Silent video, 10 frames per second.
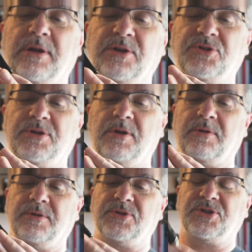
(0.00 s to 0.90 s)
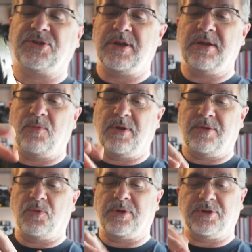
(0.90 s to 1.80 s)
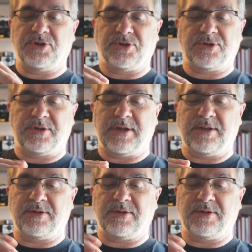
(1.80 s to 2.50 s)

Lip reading: as you can see with what I just did